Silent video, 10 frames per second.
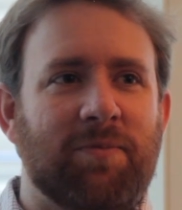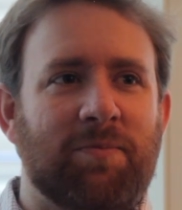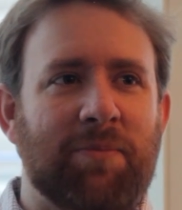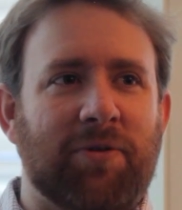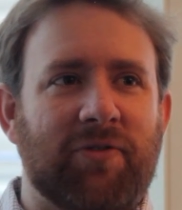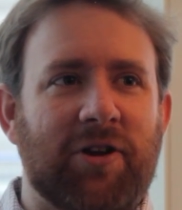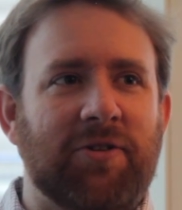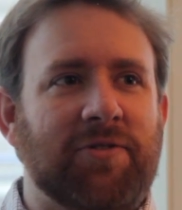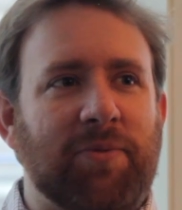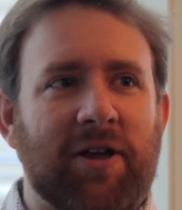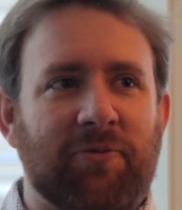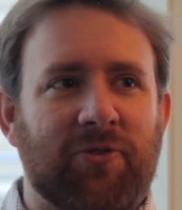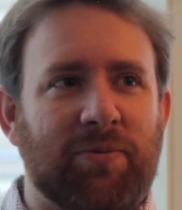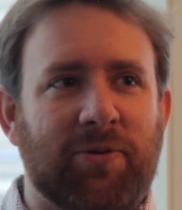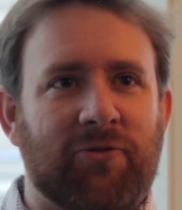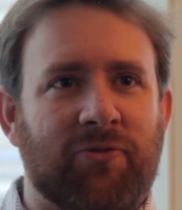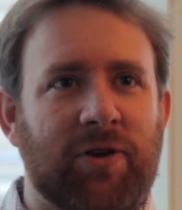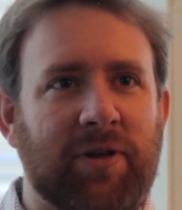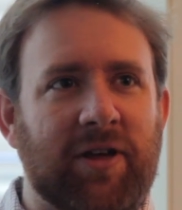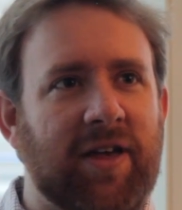people are very used to playing free,
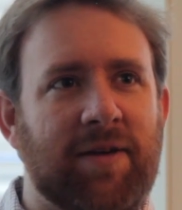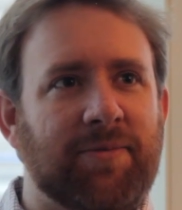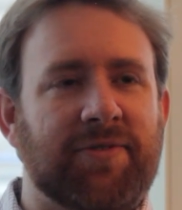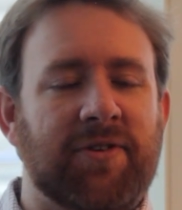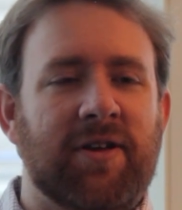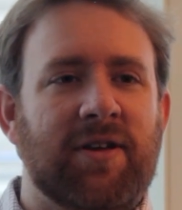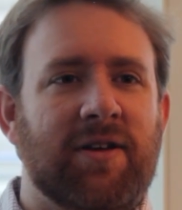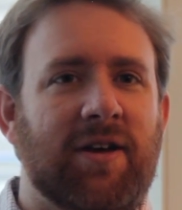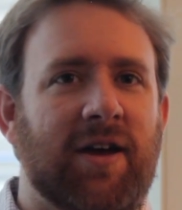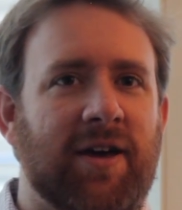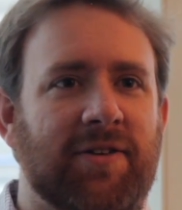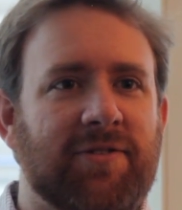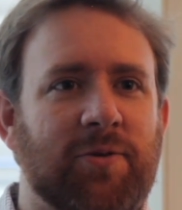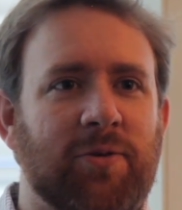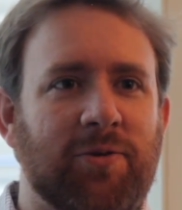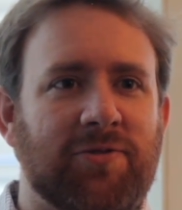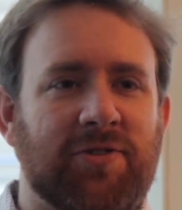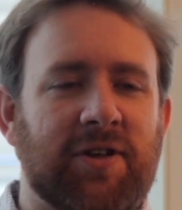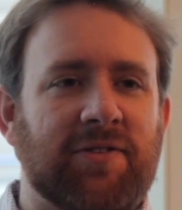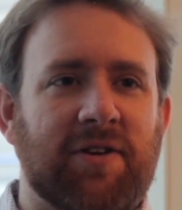free-to-play games, and so those
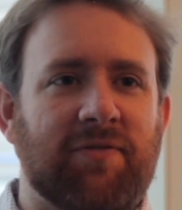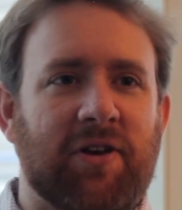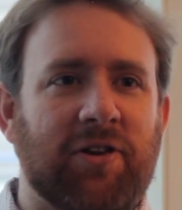things get very